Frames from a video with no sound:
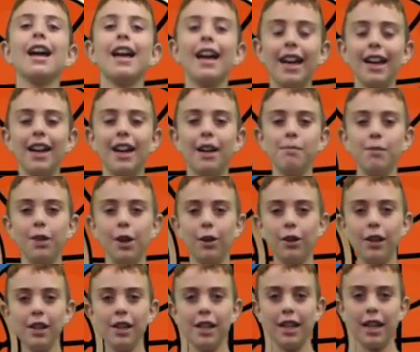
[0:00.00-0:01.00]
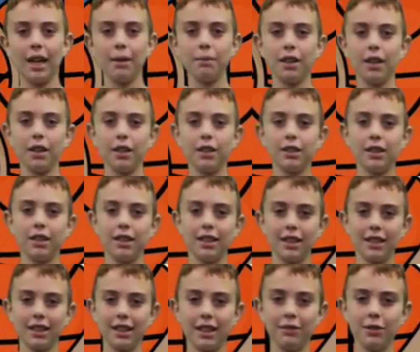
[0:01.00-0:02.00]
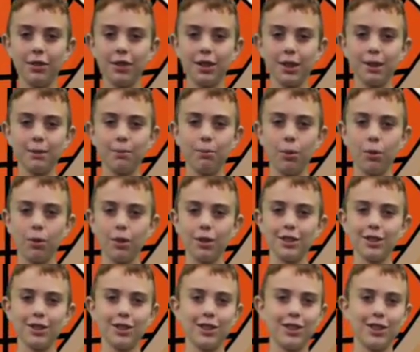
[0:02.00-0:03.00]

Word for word: Hey, I'm Noah, and I'm here to give you the sports.